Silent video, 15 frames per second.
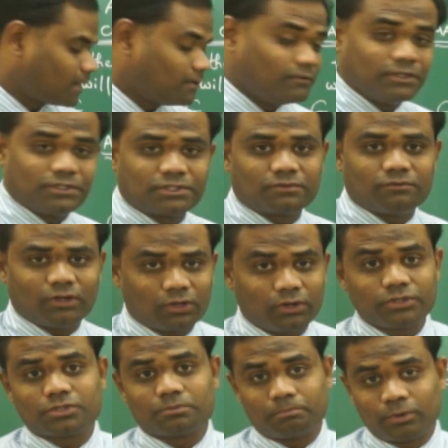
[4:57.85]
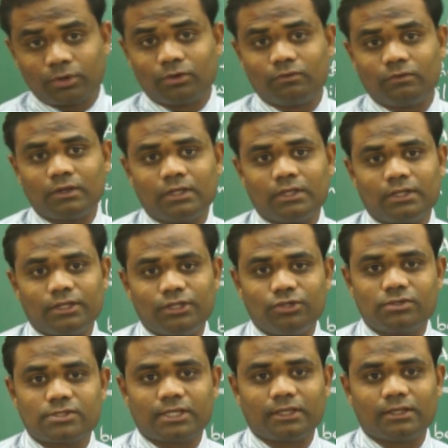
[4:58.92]
which we are going to prove
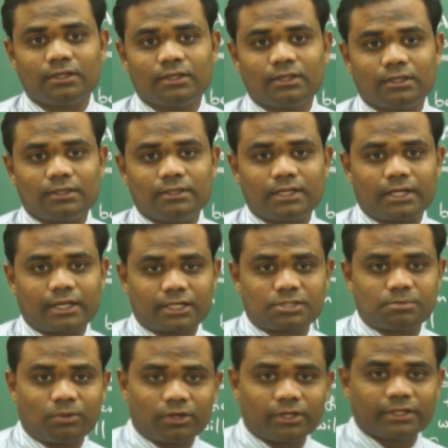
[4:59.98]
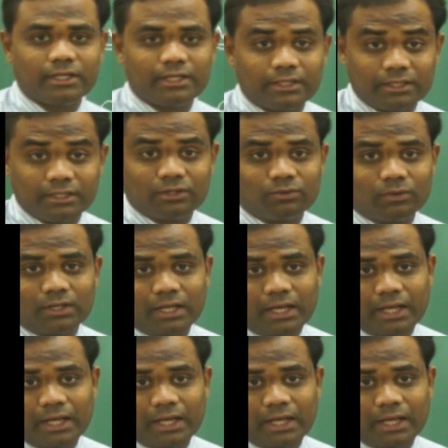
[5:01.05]
using the correspondingly equal